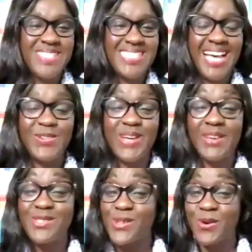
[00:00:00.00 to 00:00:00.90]
Miss Anu.
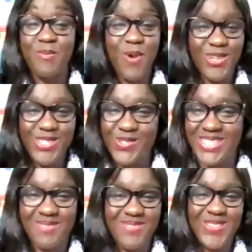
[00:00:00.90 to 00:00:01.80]
Can you talk more to
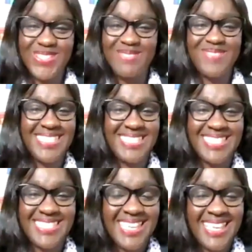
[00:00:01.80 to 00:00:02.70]
us about it,
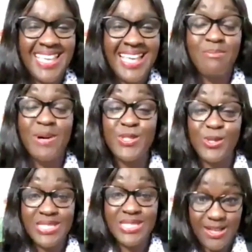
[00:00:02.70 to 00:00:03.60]
please? About
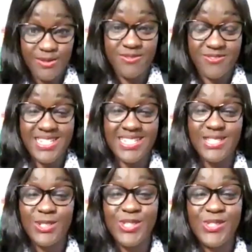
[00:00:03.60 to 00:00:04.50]
yourself, really.
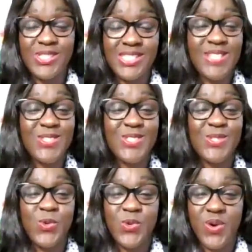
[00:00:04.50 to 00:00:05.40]
Introduce yourself. Let us
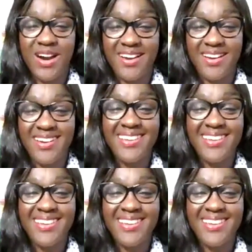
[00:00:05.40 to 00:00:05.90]
know who you are.